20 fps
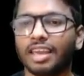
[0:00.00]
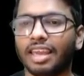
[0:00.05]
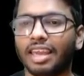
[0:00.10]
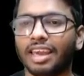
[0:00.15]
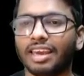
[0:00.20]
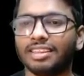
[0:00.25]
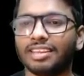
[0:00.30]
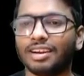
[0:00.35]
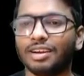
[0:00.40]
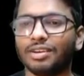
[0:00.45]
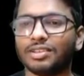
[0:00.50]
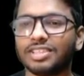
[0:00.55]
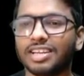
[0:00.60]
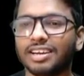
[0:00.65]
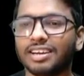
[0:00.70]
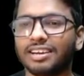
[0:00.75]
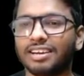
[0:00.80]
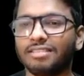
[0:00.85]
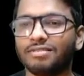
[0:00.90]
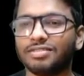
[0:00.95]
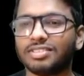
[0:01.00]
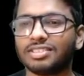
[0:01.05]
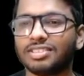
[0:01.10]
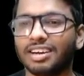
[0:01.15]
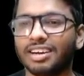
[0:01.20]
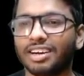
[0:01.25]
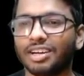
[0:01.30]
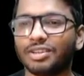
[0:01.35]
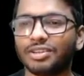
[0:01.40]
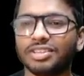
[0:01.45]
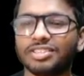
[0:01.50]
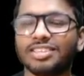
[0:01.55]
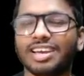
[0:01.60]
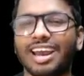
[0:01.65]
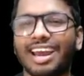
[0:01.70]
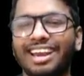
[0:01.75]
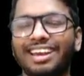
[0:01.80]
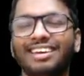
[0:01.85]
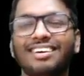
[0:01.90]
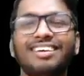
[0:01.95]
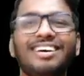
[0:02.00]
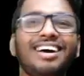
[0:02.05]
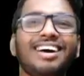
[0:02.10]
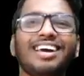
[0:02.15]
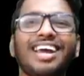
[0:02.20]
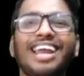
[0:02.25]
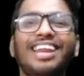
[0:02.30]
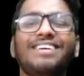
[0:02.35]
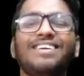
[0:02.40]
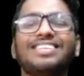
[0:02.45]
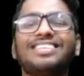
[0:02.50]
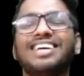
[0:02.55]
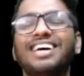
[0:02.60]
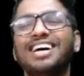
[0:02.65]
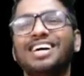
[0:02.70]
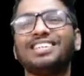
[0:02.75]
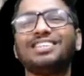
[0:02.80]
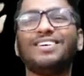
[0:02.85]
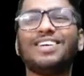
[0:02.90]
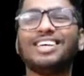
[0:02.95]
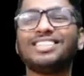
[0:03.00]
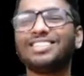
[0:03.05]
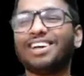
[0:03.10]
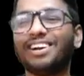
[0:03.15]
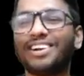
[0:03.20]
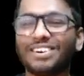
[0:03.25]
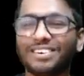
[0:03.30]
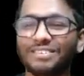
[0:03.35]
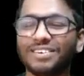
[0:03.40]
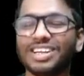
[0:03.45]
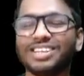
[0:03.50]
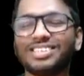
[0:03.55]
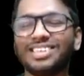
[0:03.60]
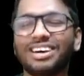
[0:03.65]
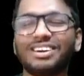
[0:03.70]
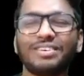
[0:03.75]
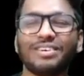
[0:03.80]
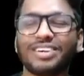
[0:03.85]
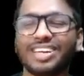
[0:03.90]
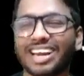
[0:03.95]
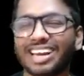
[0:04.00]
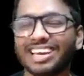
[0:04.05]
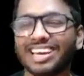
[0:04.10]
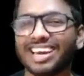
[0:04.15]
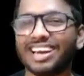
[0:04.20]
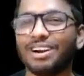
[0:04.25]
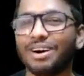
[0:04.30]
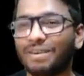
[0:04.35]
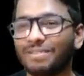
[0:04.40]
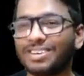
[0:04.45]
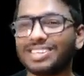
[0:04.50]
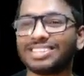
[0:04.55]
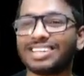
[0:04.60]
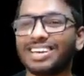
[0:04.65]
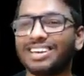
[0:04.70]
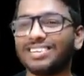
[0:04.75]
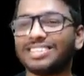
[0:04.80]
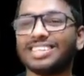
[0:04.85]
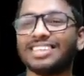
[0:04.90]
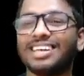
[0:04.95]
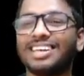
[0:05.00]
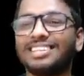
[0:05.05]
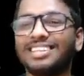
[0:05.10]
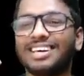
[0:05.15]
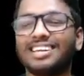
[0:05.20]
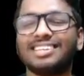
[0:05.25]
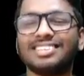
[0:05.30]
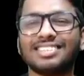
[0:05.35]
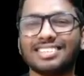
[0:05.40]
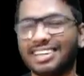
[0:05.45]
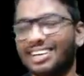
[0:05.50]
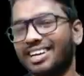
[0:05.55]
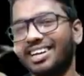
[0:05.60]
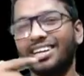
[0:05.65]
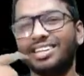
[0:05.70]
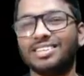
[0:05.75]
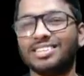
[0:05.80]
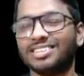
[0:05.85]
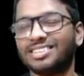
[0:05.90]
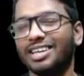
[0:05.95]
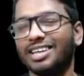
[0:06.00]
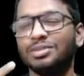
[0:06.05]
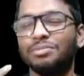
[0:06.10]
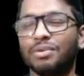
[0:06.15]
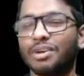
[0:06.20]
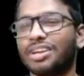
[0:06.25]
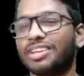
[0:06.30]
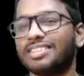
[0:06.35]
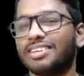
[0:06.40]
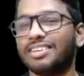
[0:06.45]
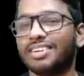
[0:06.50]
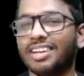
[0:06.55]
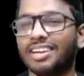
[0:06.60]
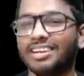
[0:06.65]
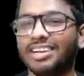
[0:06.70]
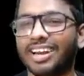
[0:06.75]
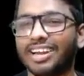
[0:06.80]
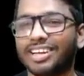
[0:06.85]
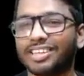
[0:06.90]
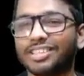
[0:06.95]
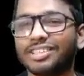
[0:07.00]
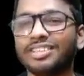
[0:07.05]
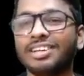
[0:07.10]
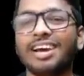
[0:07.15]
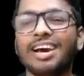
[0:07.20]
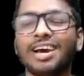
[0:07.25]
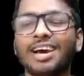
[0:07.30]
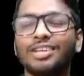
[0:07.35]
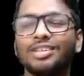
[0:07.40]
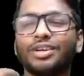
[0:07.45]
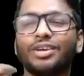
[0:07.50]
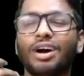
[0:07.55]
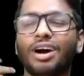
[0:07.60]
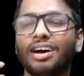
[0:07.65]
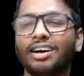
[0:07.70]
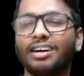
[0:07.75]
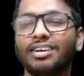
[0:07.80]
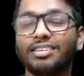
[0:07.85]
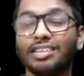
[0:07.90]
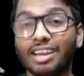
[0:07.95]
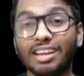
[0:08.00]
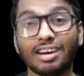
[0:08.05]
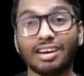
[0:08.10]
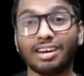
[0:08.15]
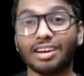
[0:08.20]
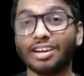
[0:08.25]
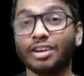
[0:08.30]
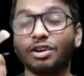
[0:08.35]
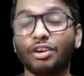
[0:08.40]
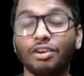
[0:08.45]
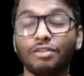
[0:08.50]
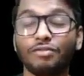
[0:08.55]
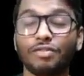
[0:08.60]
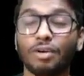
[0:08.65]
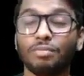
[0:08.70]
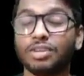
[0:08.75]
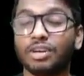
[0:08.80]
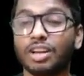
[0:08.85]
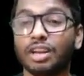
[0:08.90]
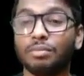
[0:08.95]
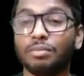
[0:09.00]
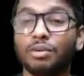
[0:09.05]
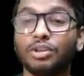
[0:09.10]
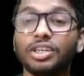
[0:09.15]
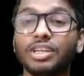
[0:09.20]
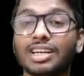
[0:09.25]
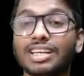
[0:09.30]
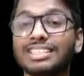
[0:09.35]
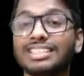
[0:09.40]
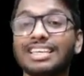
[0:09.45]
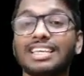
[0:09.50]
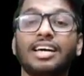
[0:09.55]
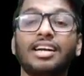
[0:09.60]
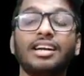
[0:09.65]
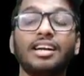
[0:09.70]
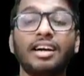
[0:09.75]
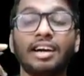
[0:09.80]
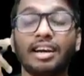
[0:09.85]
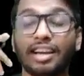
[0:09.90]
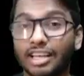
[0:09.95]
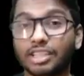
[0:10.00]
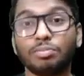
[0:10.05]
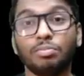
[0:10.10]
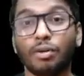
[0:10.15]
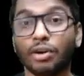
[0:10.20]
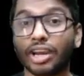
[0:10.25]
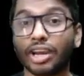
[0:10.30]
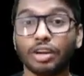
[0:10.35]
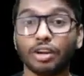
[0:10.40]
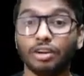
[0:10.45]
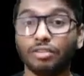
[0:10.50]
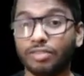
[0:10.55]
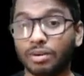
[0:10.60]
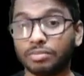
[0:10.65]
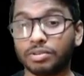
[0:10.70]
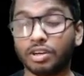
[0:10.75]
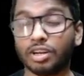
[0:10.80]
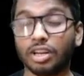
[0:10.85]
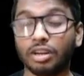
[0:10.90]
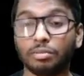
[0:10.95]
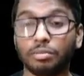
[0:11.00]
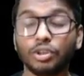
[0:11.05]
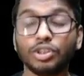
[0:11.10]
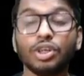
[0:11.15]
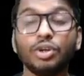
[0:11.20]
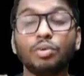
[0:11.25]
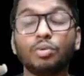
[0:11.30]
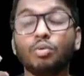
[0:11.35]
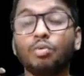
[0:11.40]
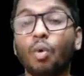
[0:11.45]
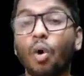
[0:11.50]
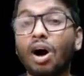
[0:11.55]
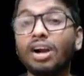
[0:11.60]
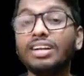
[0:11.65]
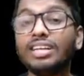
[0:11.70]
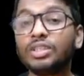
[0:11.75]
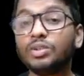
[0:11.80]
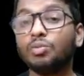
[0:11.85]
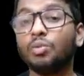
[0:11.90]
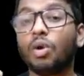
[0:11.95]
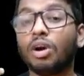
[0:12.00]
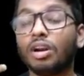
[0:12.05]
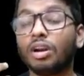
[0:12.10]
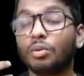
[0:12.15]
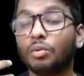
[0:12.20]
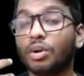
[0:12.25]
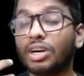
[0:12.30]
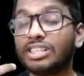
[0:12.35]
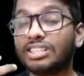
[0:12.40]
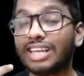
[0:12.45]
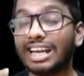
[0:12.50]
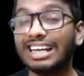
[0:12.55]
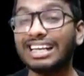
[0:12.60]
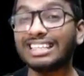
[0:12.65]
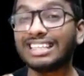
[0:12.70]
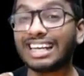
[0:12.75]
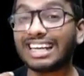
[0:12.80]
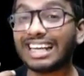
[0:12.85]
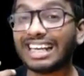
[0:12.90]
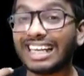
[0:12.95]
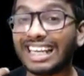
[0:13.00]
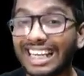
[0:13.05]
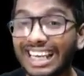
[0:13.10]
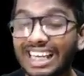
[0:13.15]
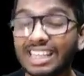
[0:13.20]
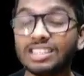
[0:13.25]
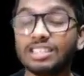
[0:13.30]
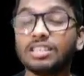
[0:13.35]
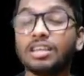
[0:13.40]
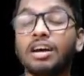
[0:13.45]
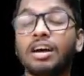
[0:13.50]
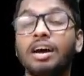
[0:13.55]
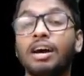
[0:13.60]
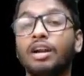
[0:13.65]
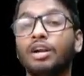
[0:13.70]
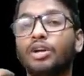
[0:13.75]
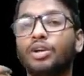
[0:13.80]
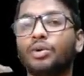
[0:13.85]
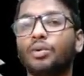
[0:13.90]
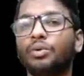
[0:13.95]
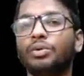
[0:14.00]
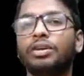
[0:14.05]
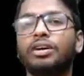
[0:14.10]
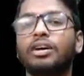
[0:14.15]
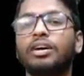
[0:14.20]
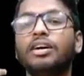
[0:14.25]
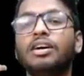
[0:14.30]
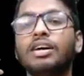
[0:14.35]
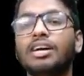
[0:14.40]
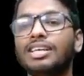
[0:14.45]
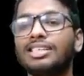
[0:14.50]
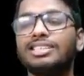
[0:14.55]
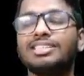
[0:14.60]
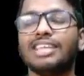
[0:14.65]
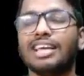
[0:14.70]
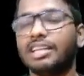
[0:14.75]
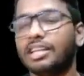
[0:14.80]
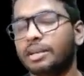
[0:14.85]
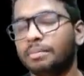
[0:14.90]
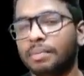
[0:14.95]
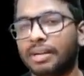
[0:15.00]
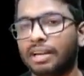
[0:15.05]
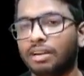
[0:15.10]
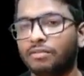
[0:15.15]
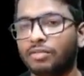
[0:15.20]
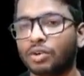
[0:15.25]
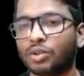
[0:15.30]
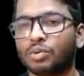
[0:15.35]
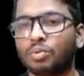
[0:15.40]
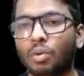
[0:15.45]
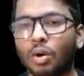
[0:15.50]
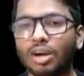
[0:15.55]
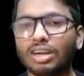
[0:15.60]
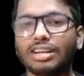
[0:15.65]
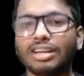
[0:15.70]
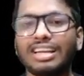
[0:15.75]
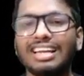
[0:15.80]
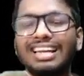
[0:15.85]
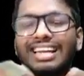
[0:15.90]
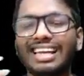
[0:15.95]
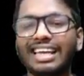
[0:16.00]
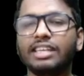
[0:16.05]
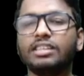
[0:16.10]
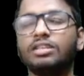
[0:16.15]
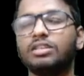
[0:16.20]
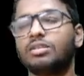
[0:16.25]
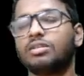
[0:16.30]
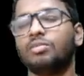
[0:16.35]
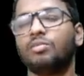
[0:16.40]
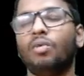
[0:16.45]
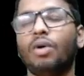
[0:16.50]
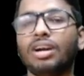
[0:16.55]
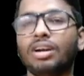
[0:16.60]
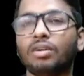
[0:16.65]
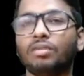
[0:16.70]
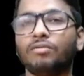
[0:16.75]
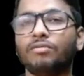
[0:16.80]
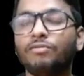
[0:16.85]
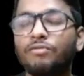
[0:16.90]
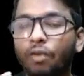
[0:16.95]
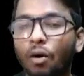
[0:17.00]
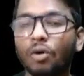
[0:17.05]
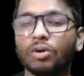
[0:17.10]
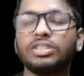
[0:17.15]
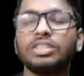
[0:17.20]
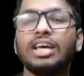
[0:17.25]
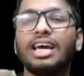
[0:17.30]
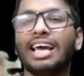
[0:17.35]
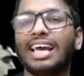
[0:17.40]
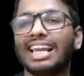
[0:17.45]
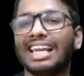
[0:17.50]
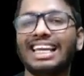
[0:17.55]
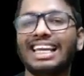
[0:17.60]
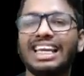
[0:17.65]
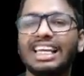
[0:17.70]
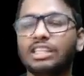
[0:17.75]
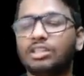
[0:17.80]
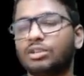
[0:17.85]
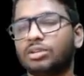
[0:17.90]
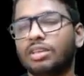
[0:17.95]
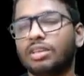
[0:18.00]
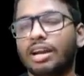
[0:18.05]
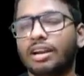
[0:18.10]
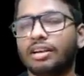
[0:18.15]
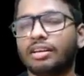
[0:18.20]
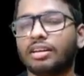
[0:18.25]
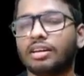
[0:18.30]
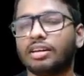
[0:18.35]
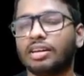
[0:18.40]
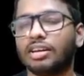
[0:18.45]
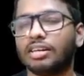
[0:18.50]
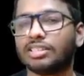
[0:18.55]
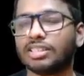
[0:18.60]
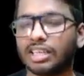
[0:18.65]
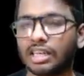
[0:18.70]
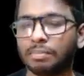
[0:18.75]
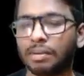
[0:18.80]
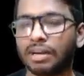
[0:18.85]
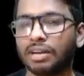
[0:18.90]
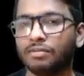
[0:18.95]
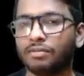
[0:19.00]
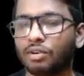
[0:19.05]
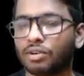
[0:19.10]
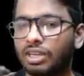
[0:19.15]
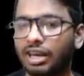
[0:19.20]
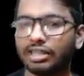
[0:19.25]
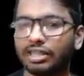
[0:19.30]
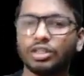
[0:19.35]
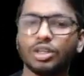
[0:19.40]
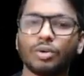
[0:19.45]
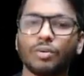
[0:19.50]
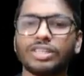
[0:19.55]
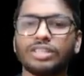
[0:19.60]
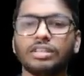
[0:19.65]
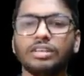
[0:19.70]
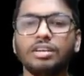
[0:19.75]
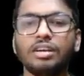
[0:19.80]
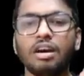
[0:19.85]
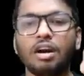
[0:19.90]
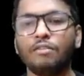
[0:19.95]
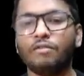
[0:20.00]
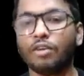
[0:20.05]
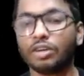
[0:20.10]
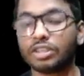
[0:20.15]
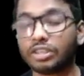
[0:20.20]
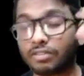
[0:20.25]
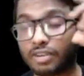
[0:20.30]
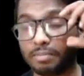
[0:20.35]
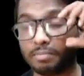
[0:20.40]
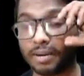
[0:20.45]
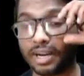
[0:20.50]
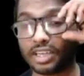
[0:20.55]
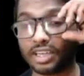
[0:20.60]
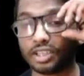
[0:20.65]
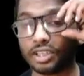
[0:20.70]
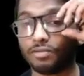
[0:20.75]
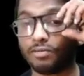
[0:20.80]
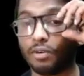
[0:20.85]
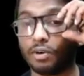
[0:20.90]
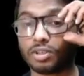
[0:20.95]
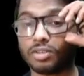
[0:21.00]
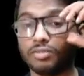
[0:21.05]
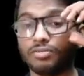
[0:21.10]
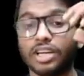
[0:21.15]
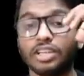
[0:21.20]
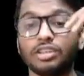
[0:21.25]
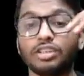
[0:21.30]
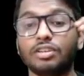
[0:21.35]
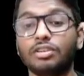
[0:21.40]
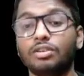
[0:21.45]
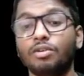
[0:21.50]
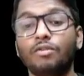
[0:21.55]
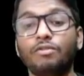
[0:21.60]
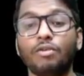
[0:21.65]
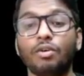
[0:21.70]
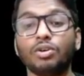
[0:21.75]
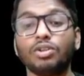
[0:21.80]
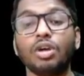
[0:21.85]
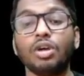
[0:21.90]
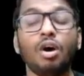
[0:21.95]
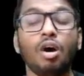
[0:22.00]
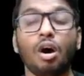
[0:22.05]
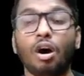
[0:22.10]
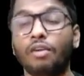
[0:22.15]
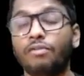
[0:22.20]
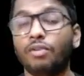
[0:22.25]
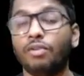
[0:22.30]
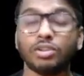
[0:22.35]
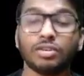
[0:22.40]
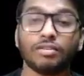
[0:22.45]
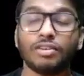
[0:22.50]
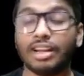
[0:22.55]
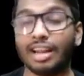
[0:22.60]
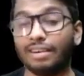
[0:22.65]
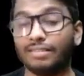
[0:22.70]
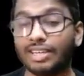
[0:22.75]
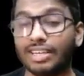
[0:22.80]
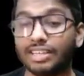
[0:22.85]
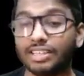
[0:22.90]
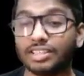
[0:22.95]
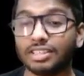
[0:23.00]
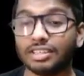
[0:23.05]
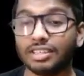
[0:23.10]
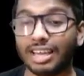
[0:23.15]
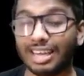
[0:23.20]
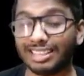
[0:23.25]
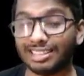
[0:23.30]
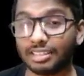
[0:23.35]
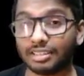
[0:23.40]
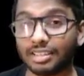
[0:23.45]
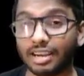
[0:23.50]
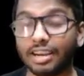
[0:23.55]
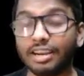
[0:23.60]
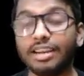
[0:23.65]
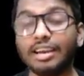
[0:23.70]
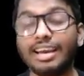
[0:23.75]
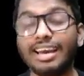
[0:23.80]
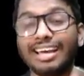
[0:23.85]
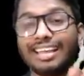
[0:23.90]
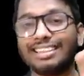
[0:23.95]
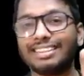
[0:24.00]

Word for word: Yeah, that looks like I've stung it to this head. Anyways, so when you start rotating it, obviously you see that there is, it starts moving in a circular direction. So you're in a uniform circular motion. Let's say that it's moving at uniform circular motion. What is that leads to the centripetal force. What force leads to that centripetal force? That is the question. Force of compression, force of tension, no force, or force of gravitation in the thread?